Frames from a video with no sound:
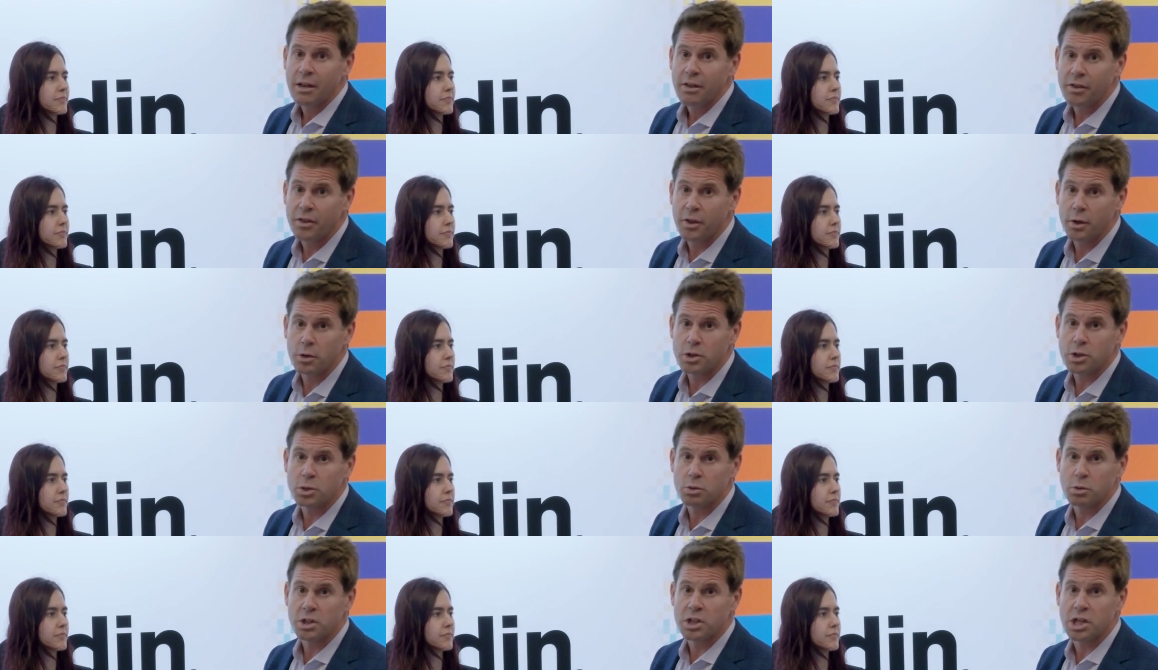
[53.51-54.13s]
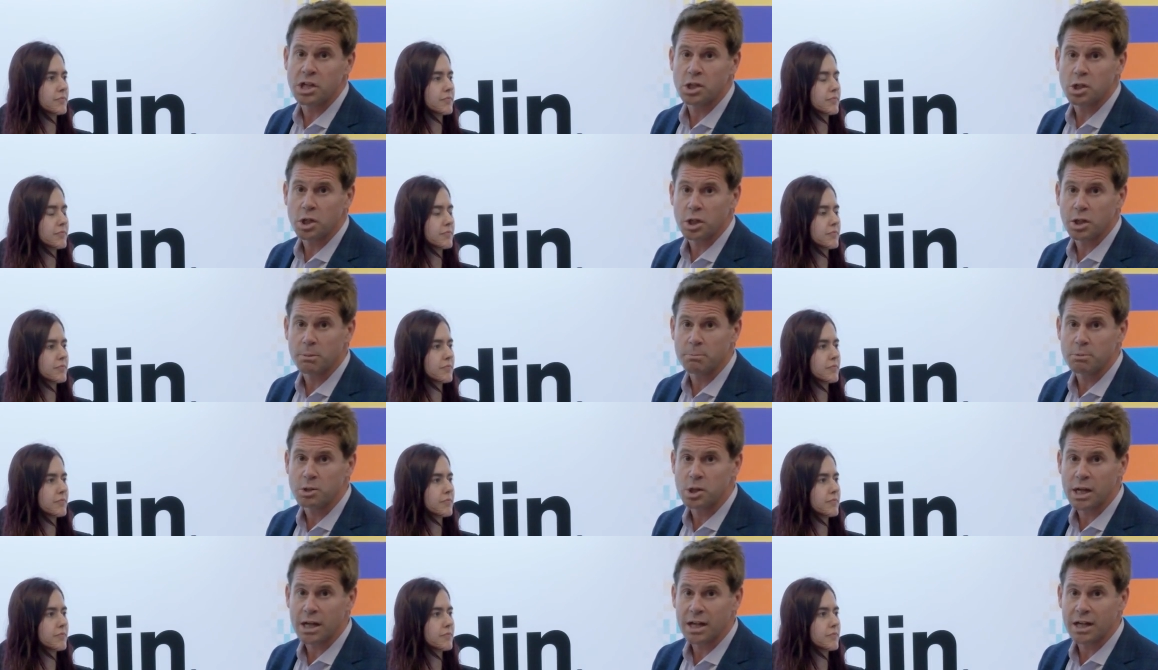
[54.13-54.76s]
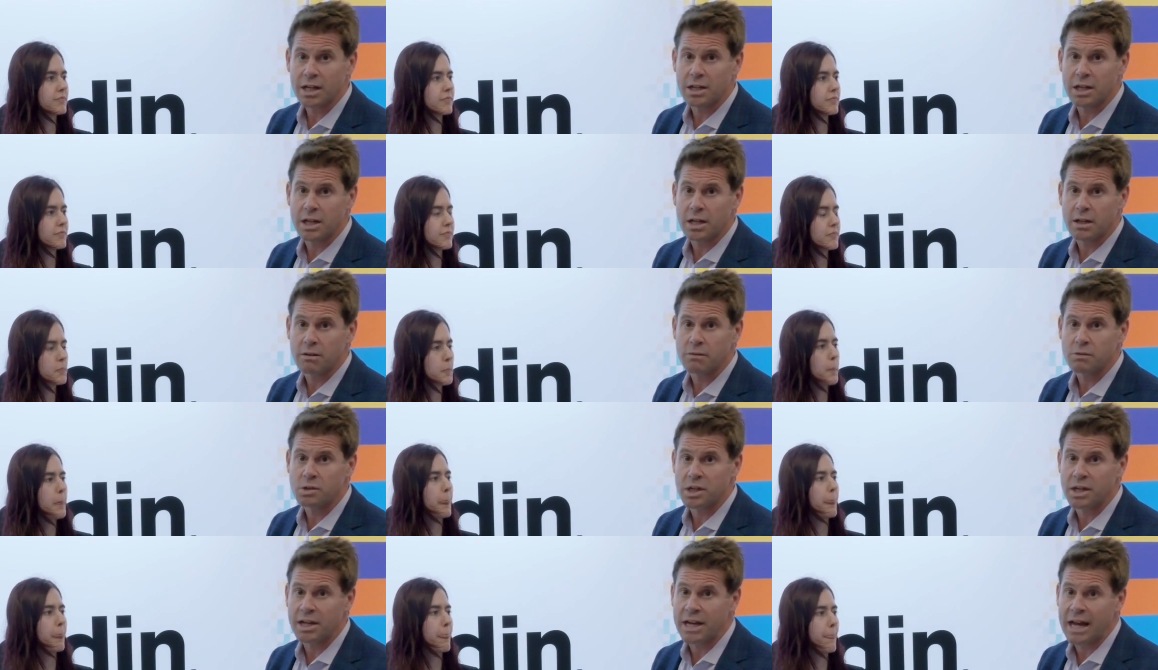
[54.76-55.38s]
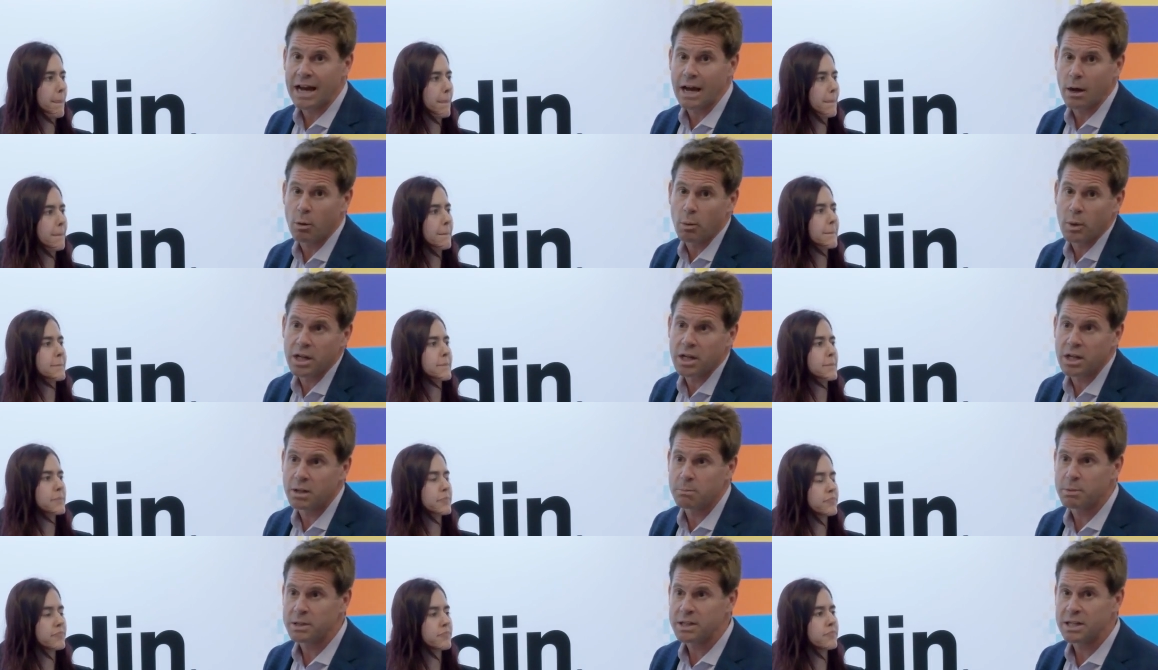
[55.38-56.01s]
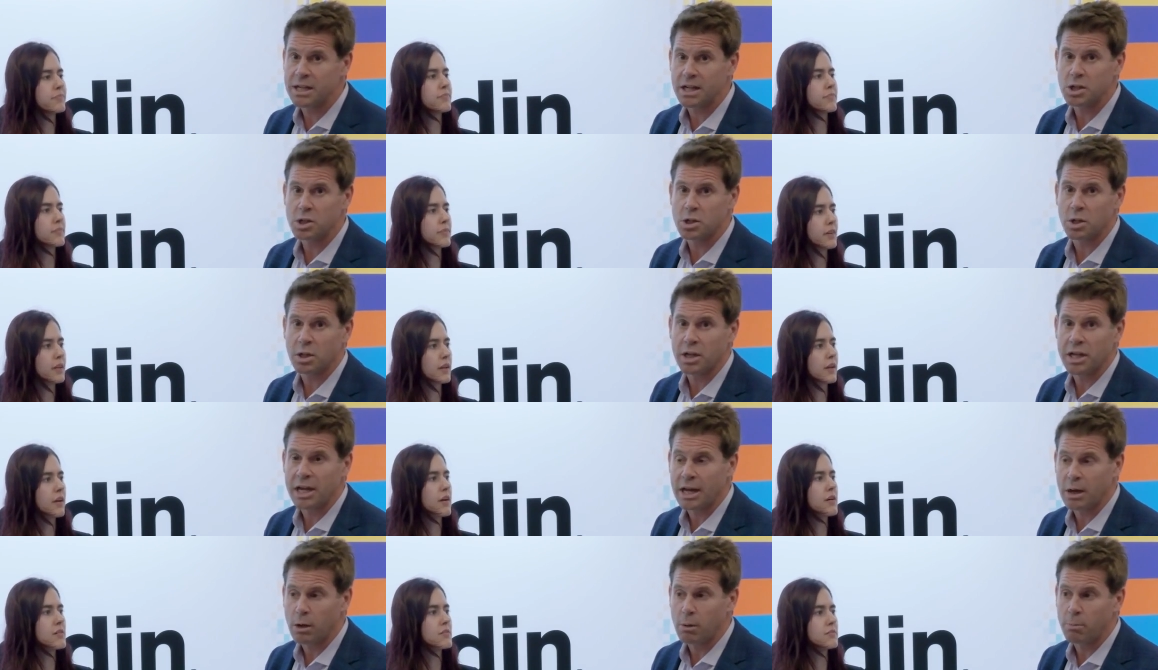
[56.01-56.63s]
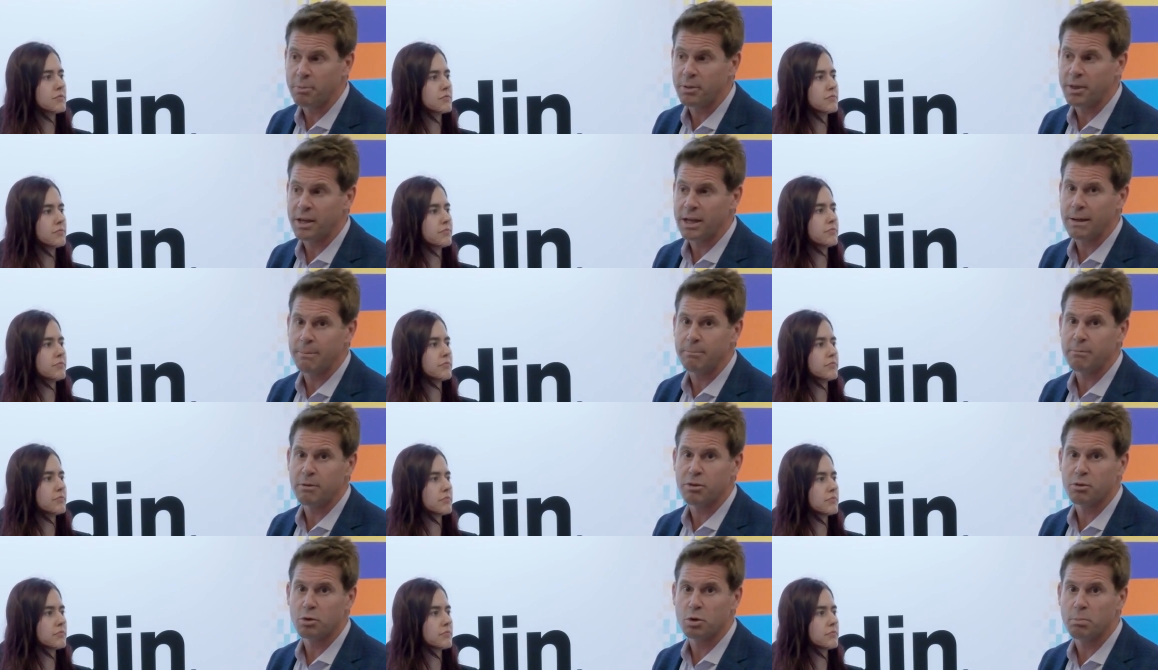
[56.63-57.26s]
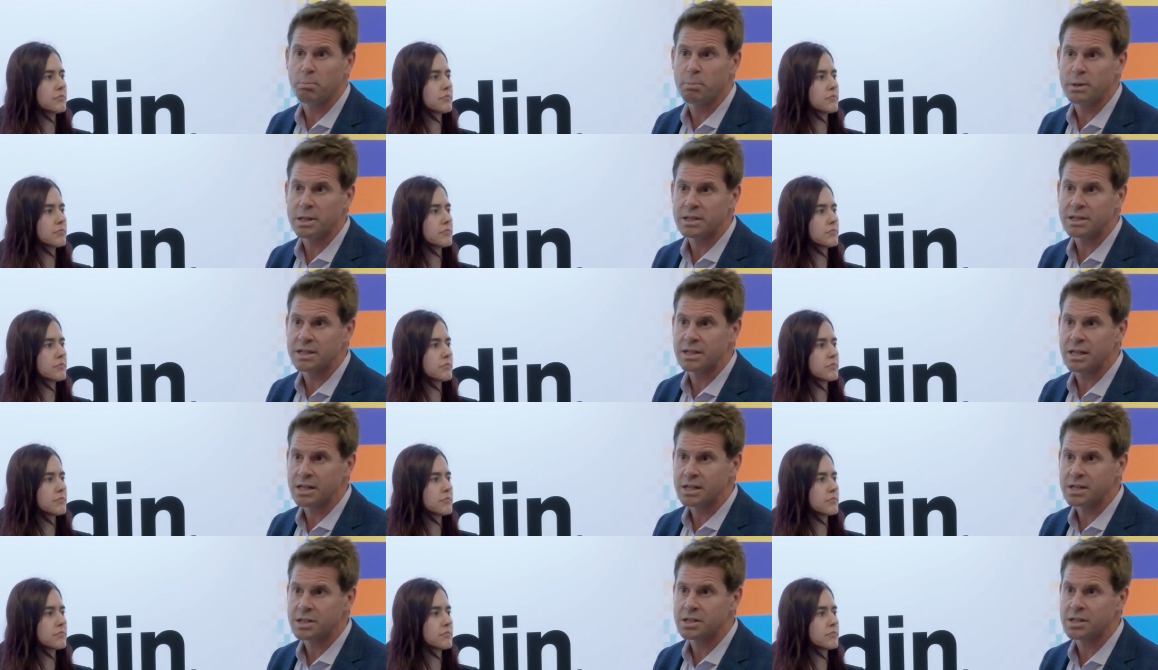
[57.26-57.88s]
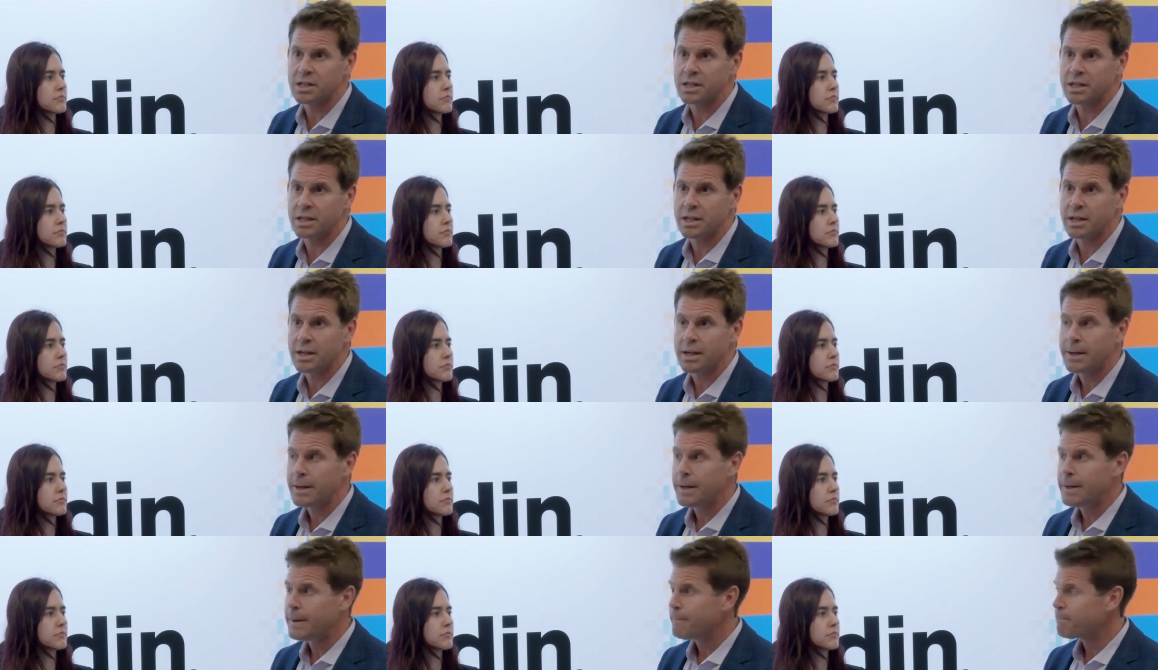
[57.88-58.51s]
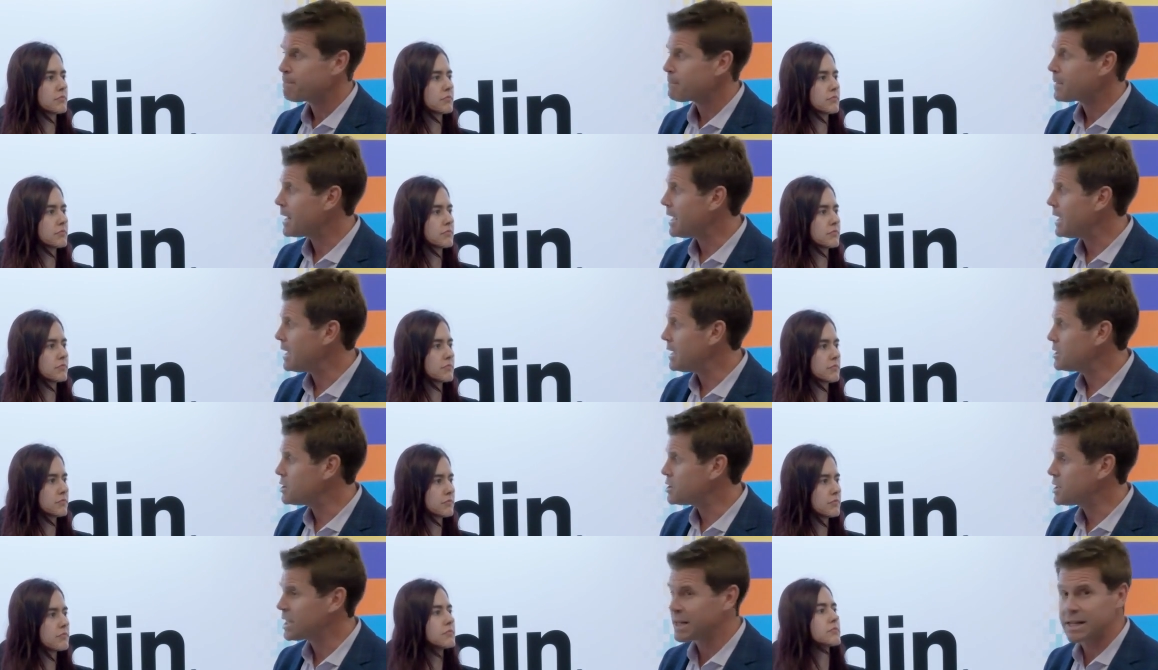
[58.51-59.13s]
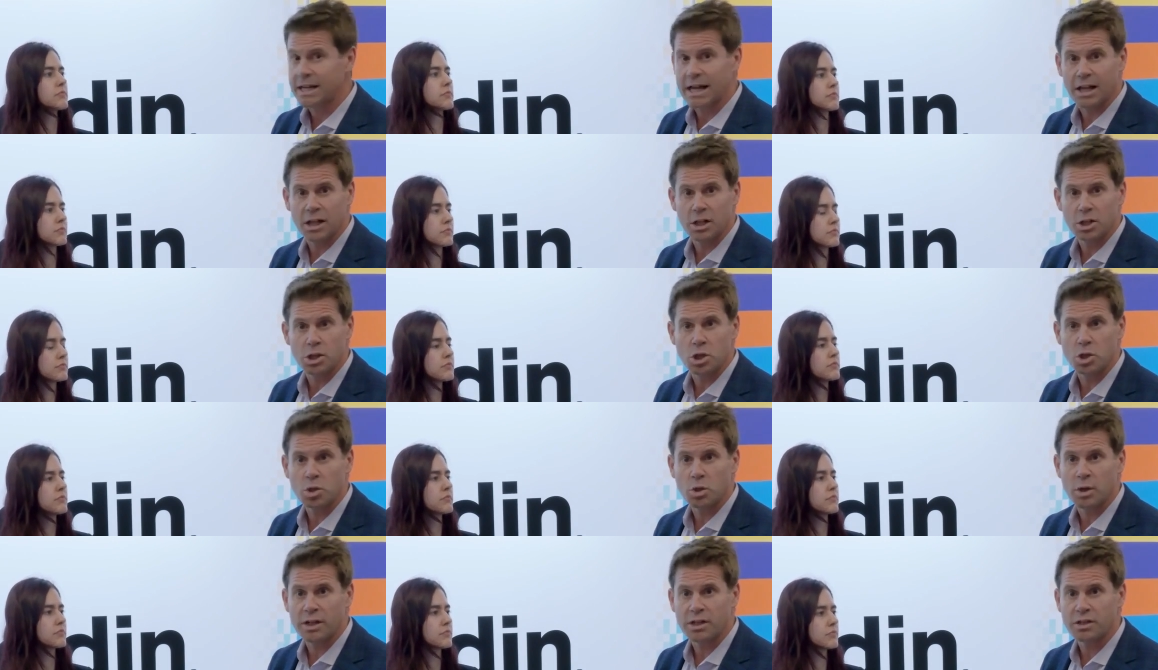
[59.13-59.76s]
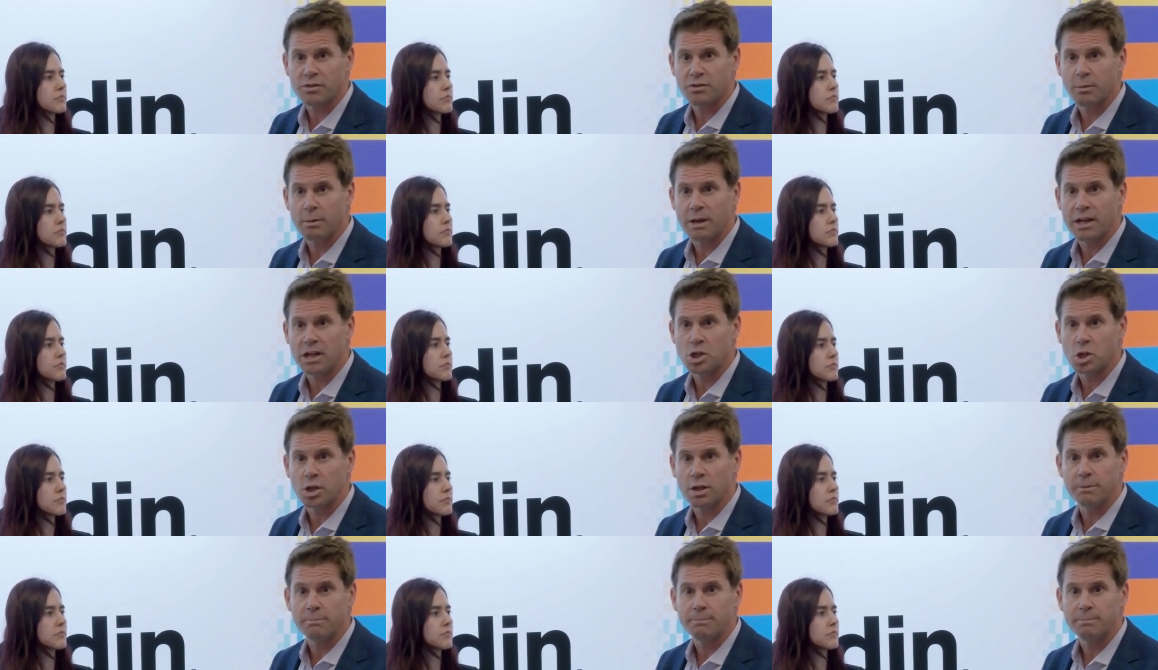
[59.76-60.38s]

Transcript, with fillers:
Speaker 1: their strategic objectives, and how we could potentially help them through business and and technology transformation.